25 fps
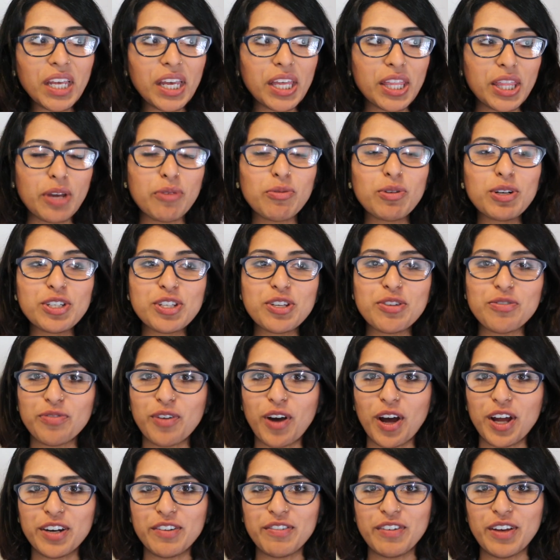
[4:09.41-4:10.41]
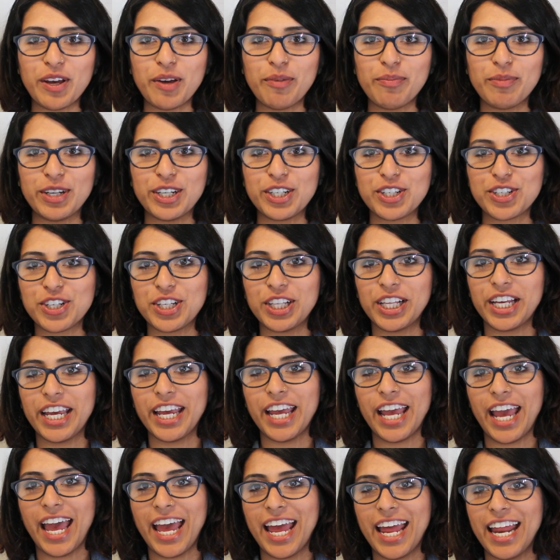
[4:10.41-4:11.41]
They weren't too fond of him
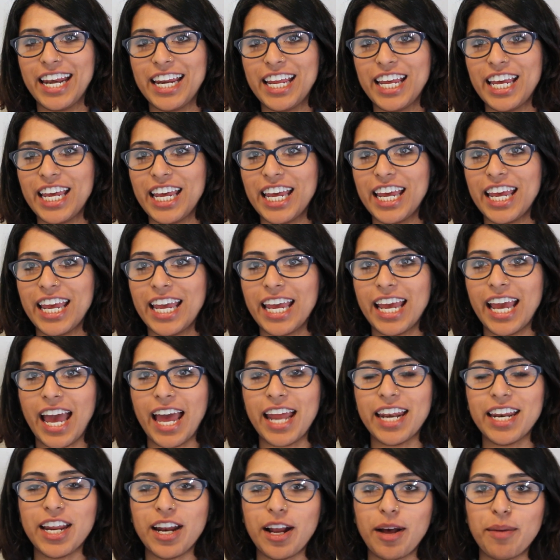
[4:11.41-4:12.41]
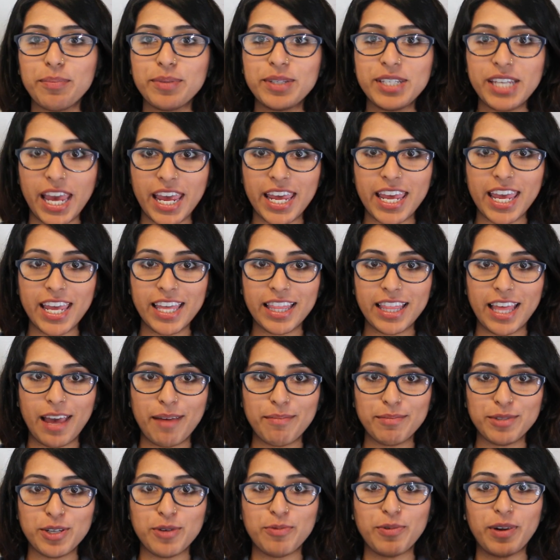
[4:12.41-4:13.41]
initially, and he ended up taking
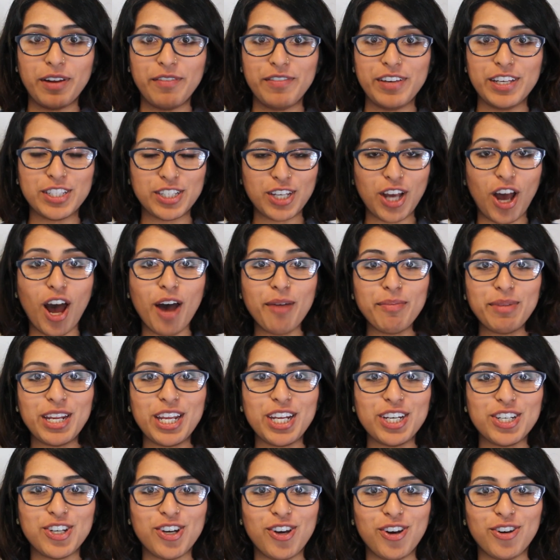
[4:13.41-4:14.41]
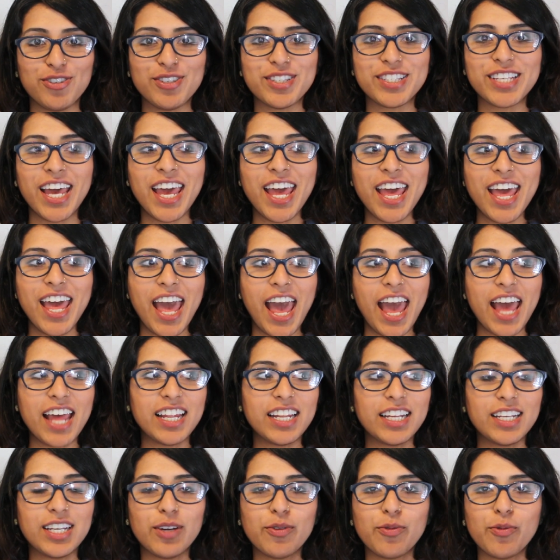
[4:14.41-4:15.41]
them to one of his comedy shows,
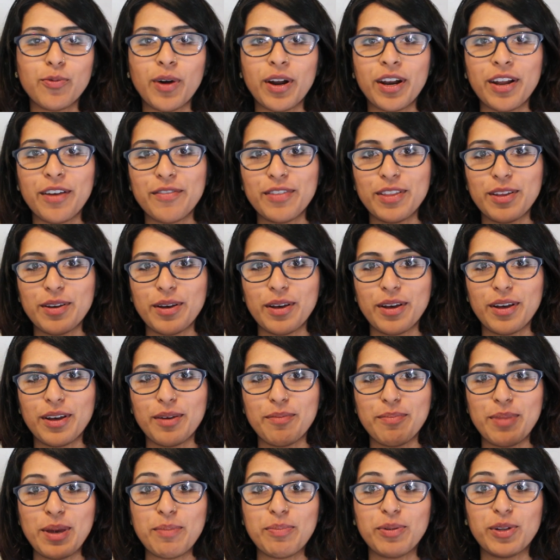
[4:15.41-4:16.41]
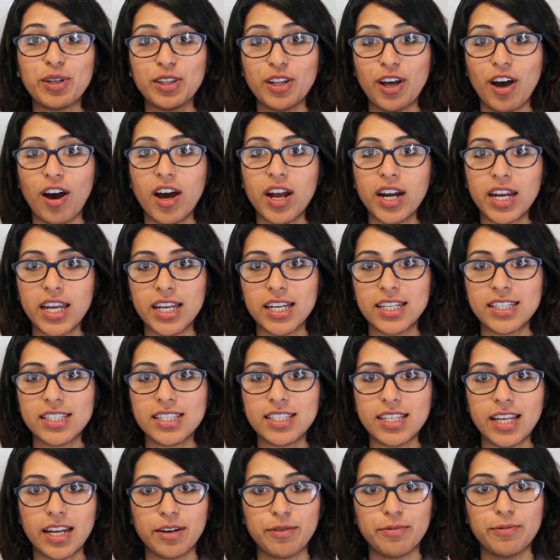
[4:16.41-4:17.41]
and one of the people in the audience
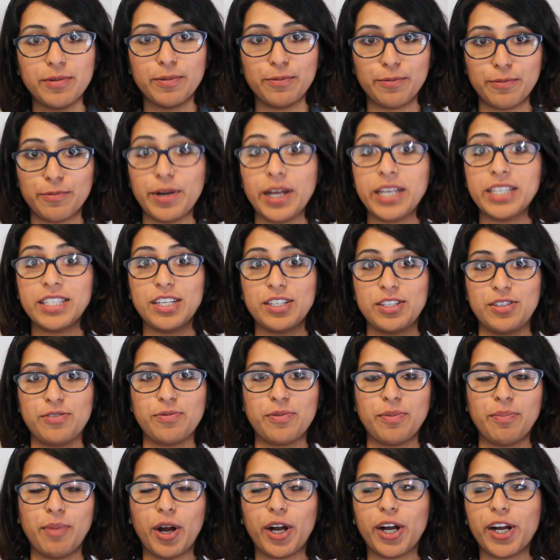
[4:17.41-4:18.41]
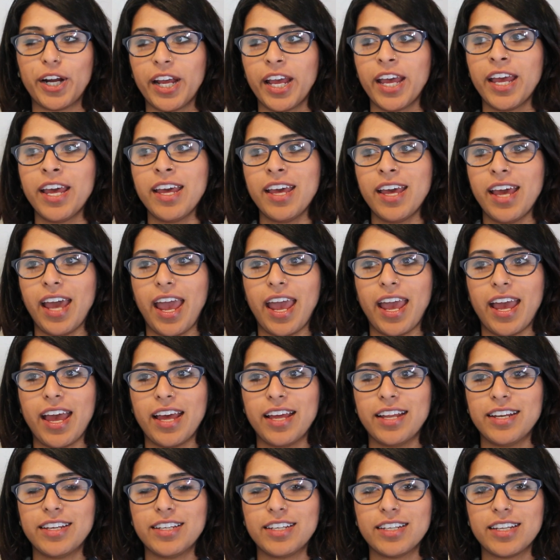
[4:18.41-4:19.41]
said a racist remark,
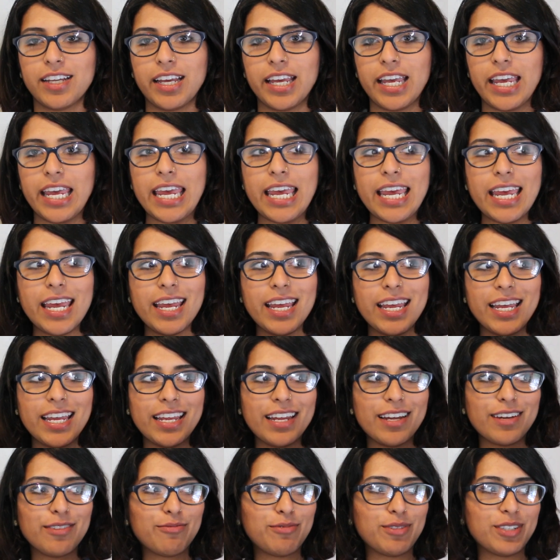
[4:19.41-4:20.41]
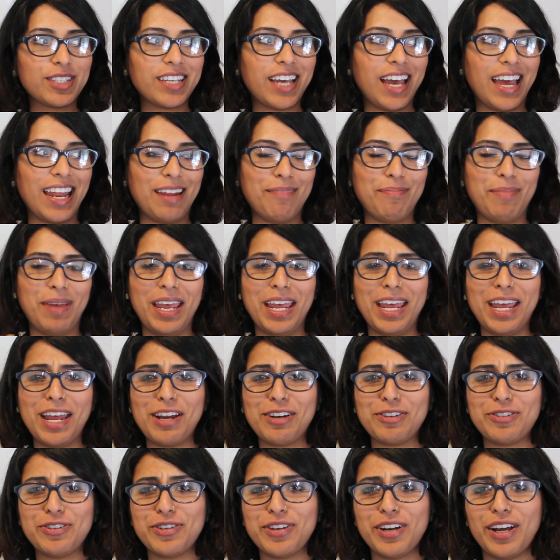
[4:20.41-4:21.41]
and he was kind of
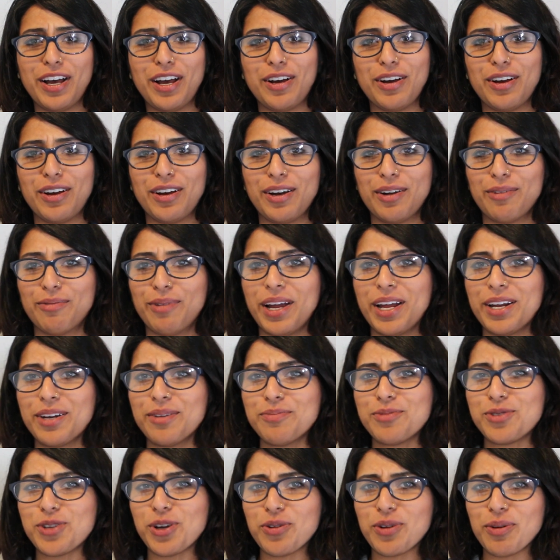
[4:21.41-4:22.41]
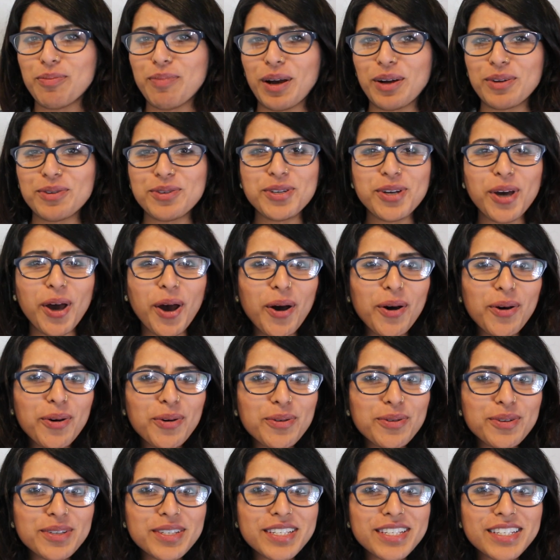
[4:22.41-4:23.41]
making a random joke about
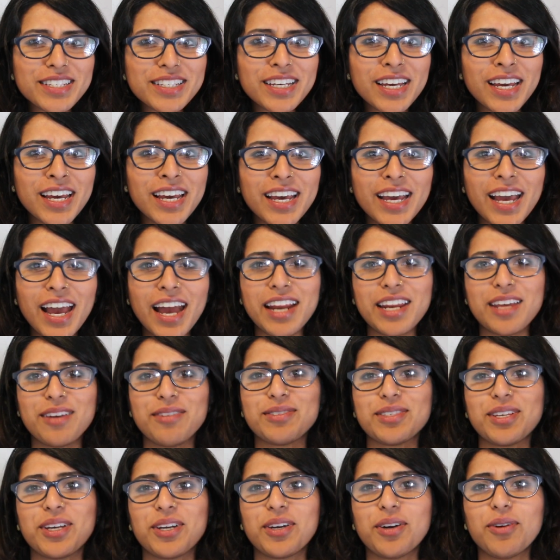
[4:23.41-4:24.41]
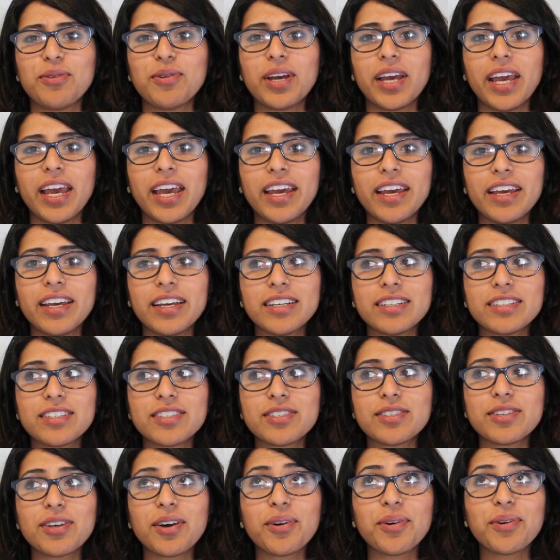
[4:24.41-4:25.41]
toast, and he was like, okay,
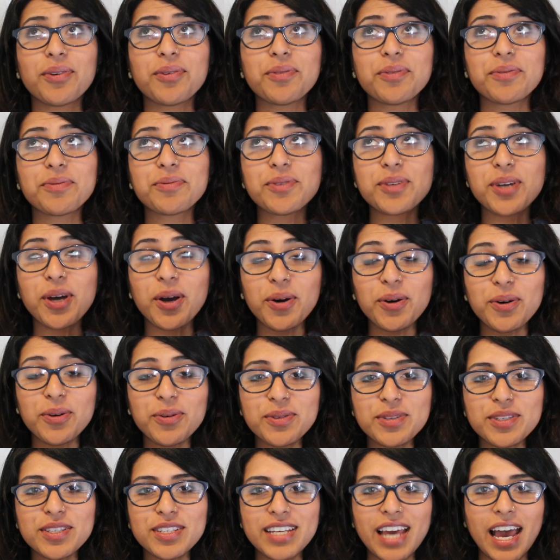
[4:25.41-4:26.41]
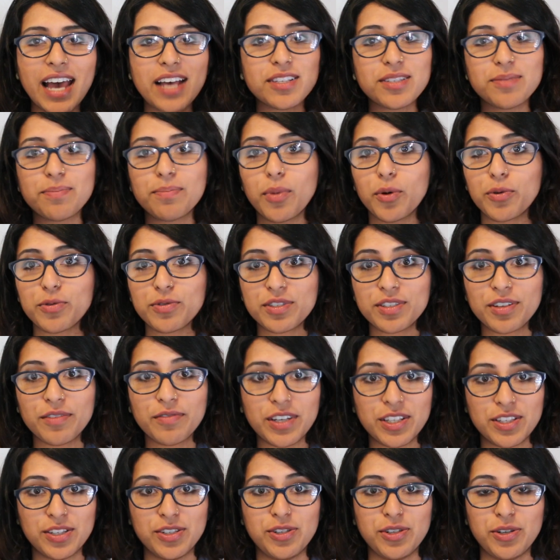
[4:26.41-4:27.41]
so toast, as most of
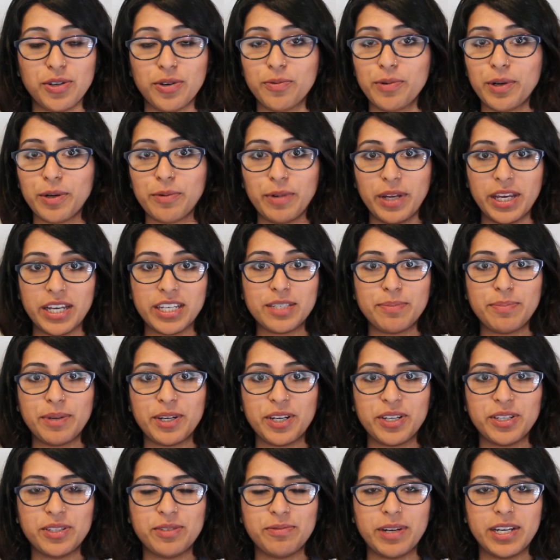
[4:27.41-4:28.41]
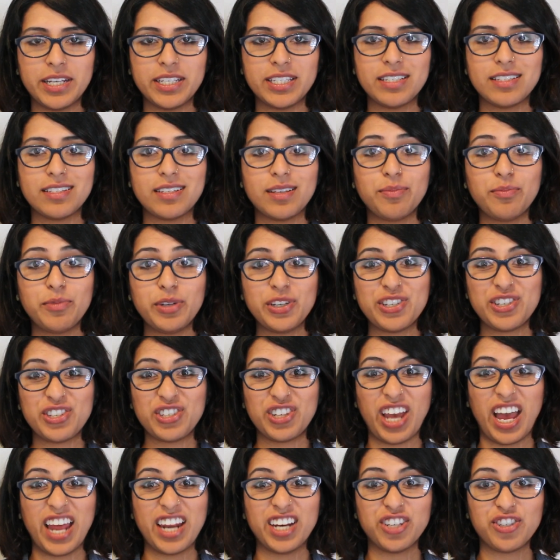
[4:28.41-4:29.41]
us do when we experience racism, we
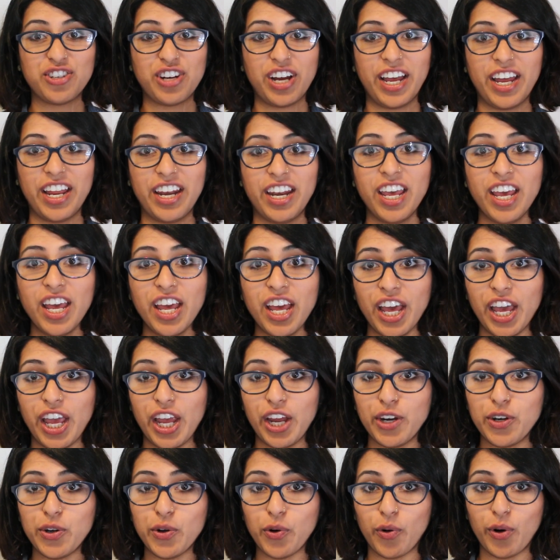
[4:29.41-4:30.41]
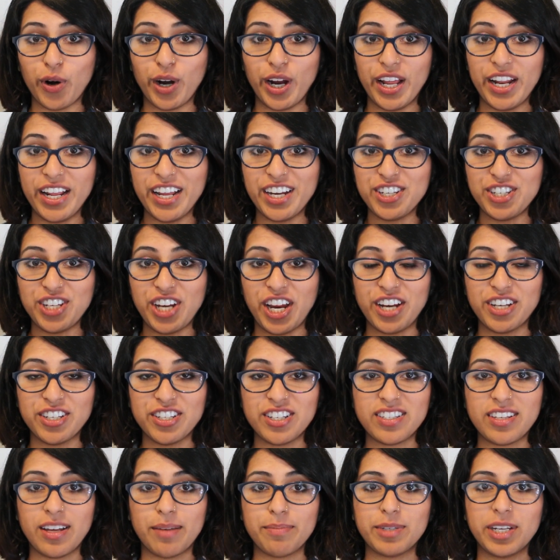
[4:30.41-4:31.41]
just kind of try and ignore it and change the
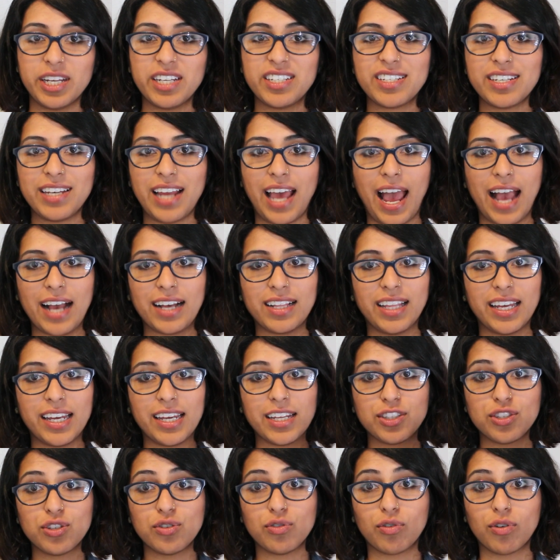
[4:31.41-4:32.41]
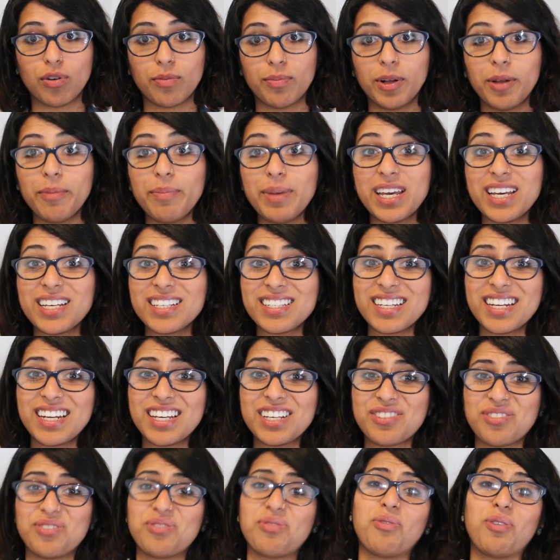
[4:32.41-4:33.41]
subject and act like it's normal, because it
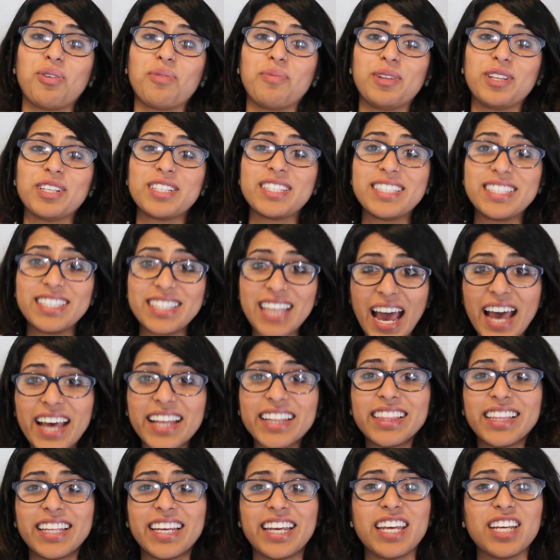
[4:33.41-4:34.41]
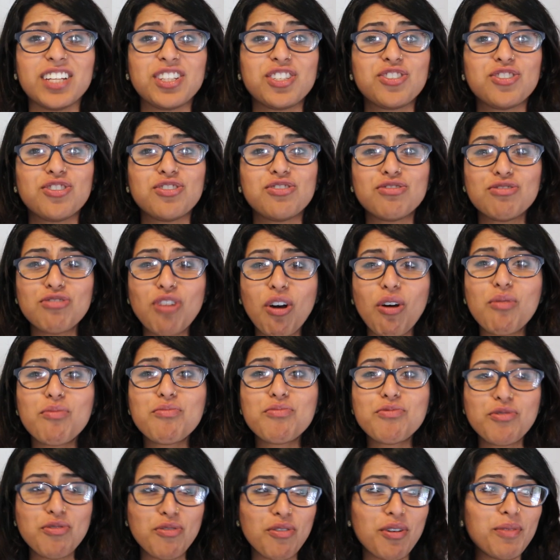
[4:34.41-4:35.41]
is normal. Sadly, it's so
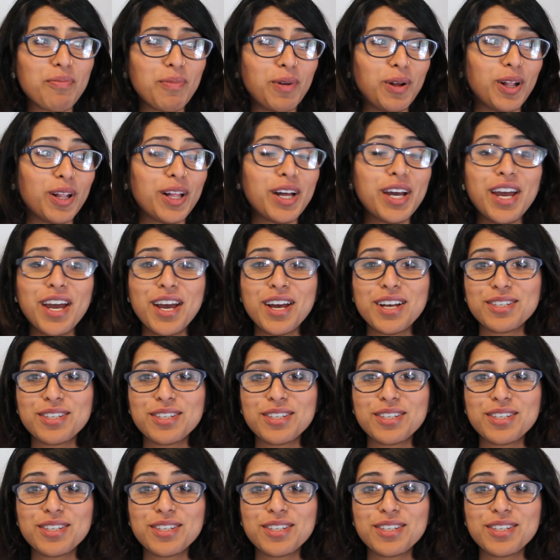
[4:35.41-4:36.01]
normal.